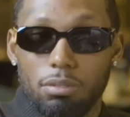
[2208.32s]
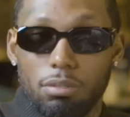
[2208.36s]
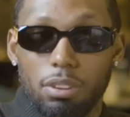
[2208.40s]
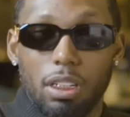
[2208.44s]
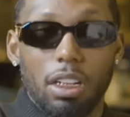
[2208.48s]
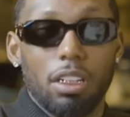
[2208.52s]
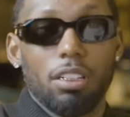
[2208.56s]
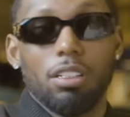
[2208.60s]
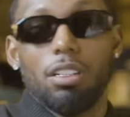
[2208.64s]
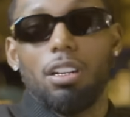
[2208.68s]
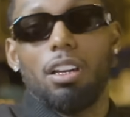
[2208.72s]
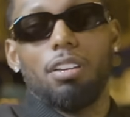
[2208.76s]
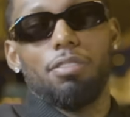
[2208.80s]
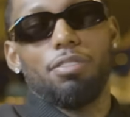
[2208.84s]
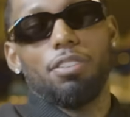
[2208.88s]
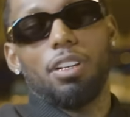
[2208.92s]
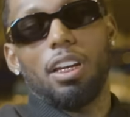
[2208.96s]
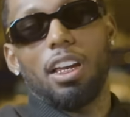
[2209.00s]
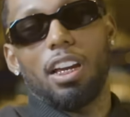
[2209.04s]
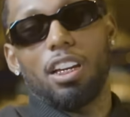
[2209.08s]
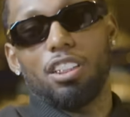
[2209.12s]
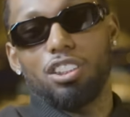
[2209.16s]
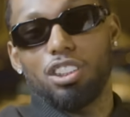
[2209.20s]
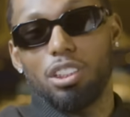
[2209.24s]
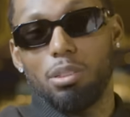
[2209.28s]
Yeah, I don't know. I feel
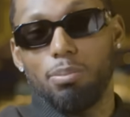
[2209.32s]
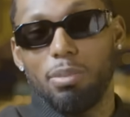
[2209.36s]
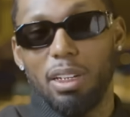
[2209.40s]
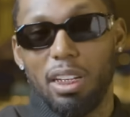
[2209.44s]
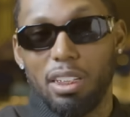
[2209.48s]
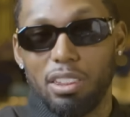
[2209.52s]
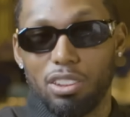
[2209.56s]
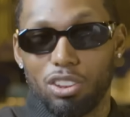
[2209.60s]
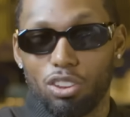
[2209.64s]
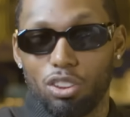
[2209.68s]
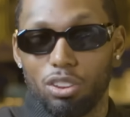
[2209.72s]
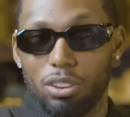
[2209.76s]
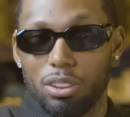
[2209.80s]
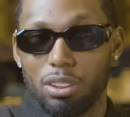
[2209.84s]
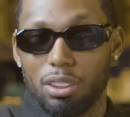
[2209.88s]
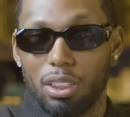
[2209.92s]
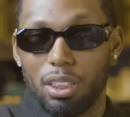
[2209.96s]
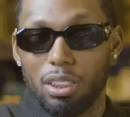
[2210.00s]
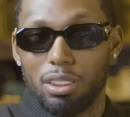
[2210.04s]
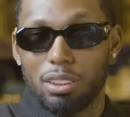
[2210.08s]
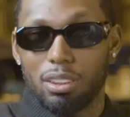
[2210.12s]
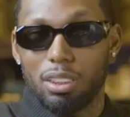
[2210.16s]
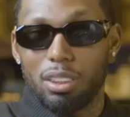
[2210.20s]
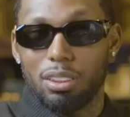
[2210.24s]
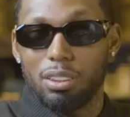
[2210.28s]
like I shouldn't be at this concert.
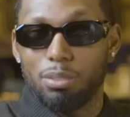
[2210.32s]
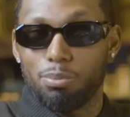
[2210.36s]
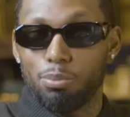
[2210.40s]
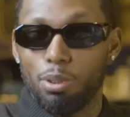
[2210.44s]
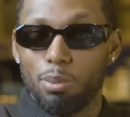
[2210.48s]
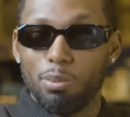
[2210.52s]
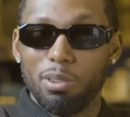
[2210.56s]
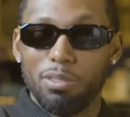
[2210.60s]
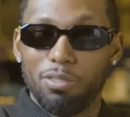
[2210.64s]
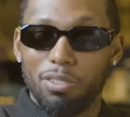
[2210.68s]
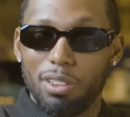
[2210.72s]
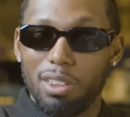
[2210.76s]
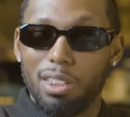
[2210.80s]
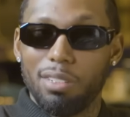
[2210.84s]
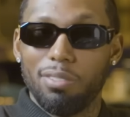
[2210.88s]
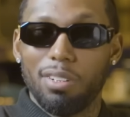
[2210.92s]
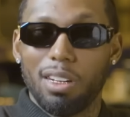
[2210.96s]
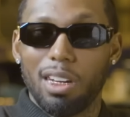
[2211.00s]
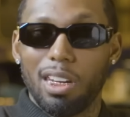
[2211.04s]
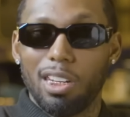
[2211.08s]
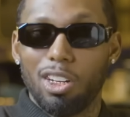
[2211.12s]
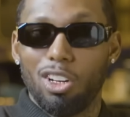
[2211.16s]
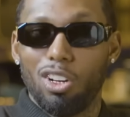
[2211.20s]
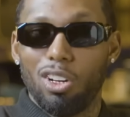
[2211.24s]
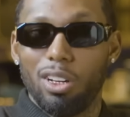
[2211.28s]
It's probably for another kind of